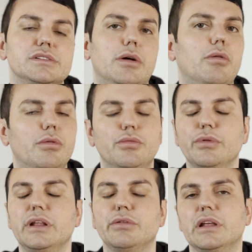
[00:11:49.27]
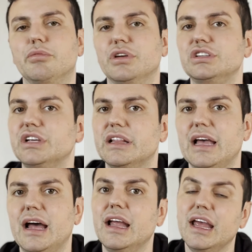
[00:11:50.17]
So would really appreciate
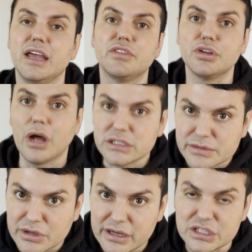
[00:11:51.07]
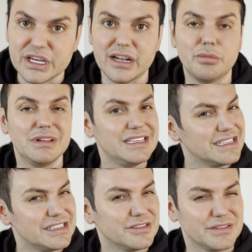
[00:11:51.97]
that. If you're not subscribed to the channel, please
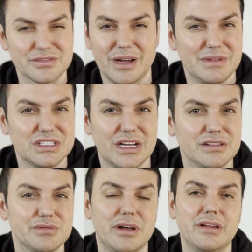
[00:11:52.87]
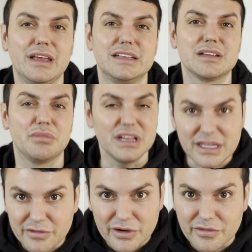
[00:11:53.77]
consider subscribing to the channel as well. It is
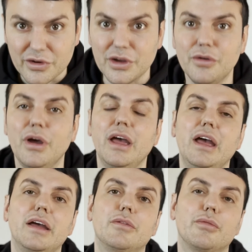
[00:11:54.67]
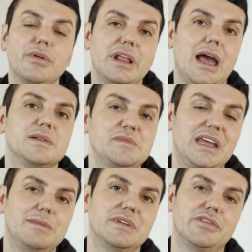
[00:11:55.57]
completely free for you. Really helps me
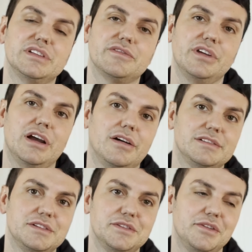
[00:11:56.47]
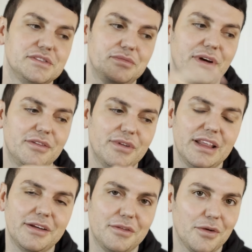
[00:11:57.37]
keep delivering this free content to you. There's a button
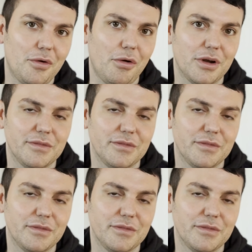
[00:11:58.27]
right there in the corner.